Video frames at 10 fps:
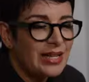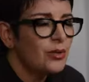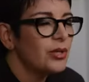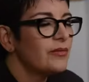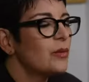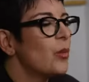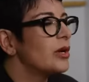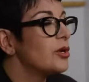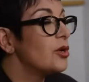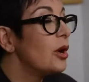and you don't even
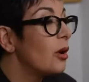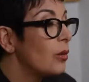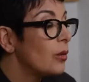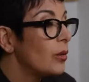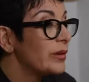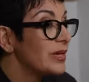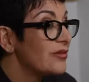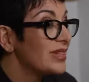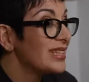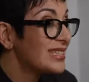want to know what they
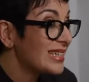feed the